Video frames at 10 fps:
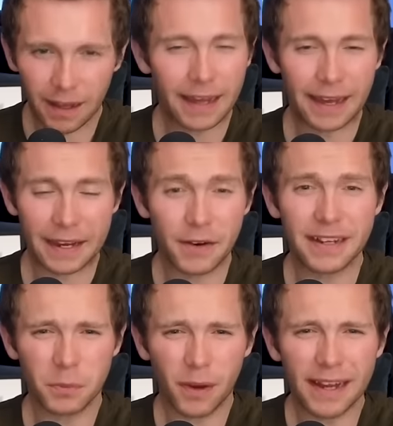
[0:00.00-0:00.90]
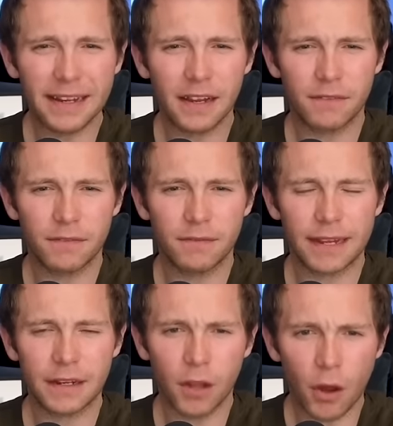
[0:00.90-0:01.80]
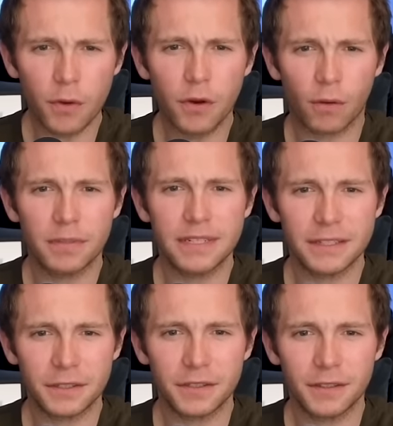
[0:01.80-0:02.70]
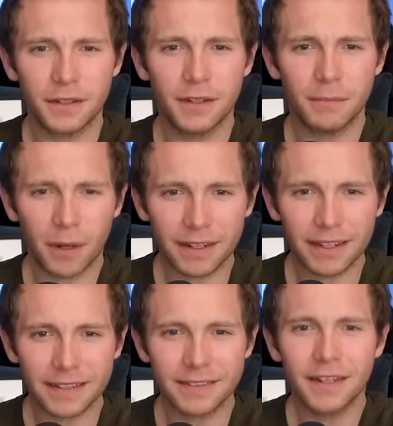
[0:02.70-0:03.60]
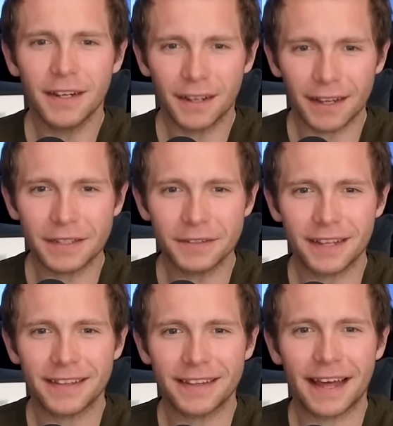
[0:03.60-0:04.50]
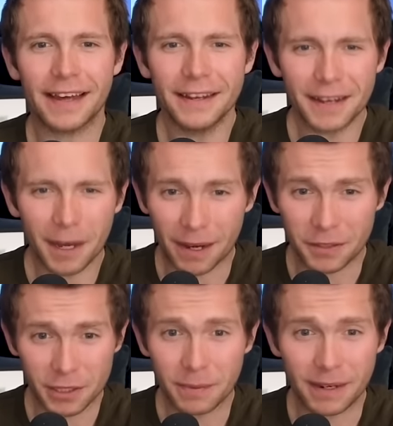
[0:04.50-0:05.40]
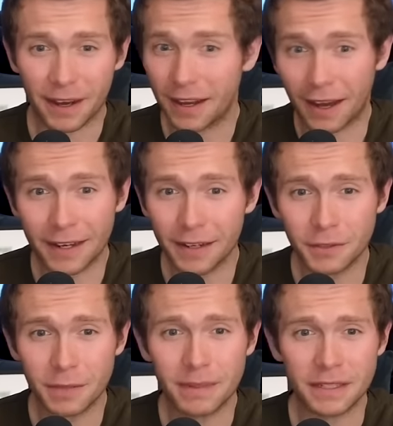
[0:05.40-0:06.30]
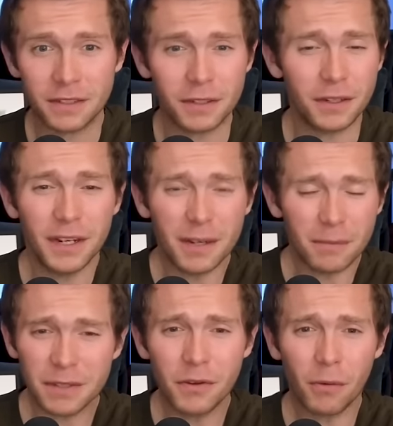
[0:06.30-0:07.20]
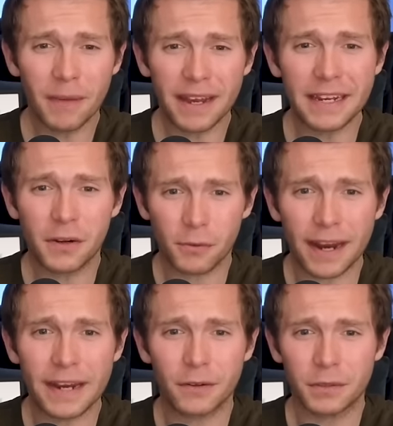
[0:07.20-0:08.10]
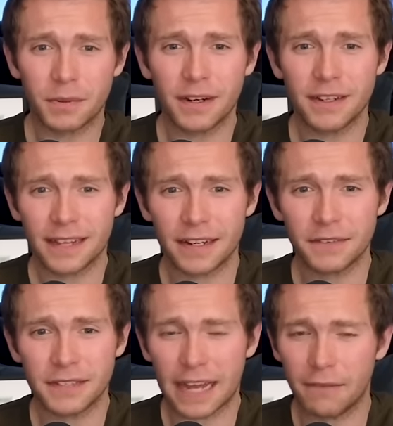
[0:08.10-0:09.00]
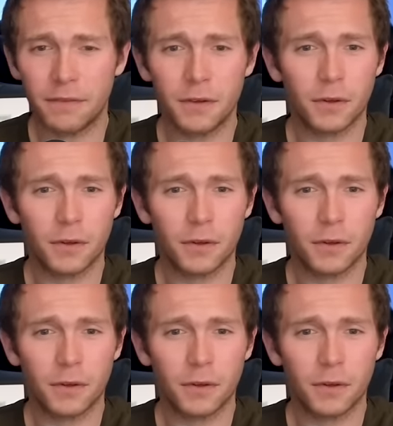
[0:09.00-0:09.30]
I, I, agree. It's why I love like low competition markets. Like you said there about shipping, I, I love shipping too because not many great entrepreneurs out of Stanford